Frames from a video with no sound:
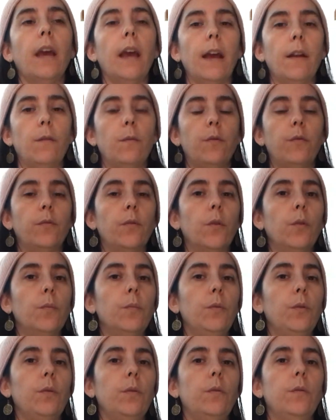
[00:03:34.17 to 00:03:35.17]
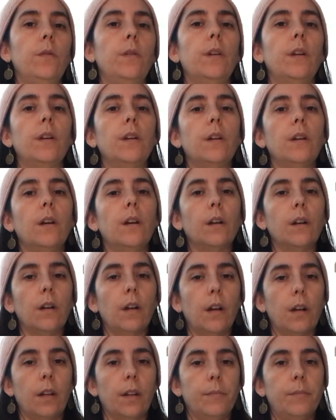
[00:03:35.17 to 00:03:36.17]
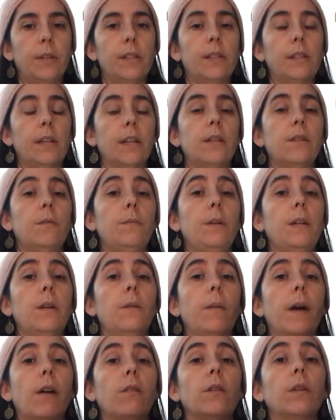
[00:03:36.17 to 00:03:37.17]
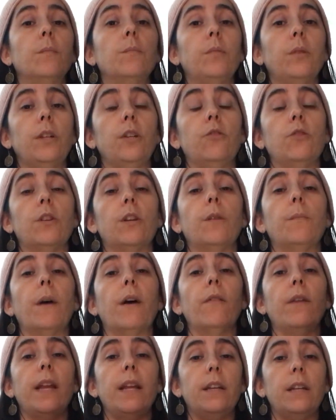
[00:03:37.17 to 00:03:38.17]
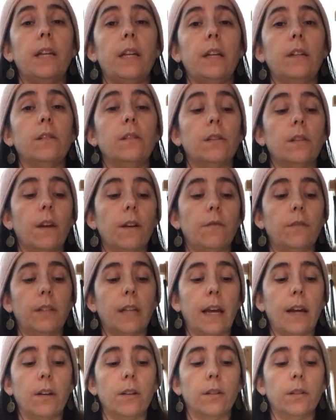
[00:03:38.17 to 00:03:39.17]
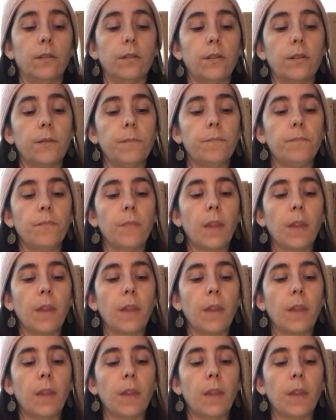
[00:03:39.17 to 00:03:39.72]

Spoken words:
and full moon eclipses tend to be about completion, about endings of cycles.